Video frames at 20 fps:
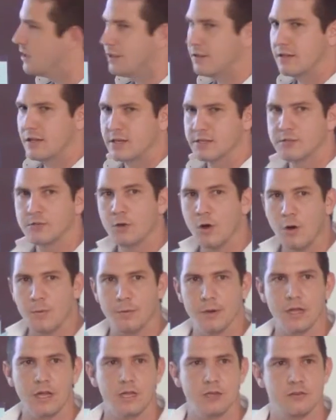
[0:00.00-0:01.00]
there is no
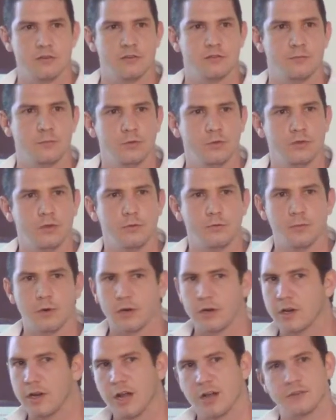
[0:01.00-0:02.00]
application of multi-component
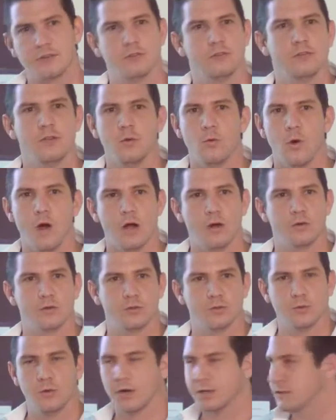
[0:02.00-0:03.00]
reaction, only one or
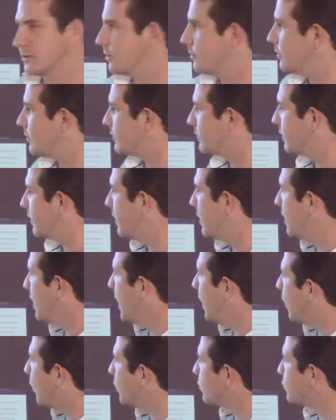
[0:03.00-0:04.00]
two articles.
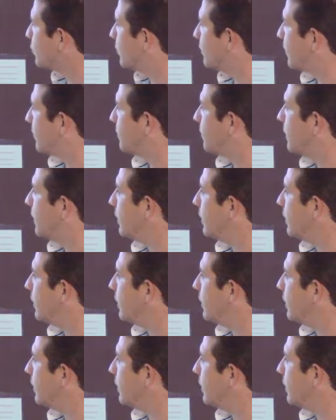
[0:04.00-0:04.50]
Also in the field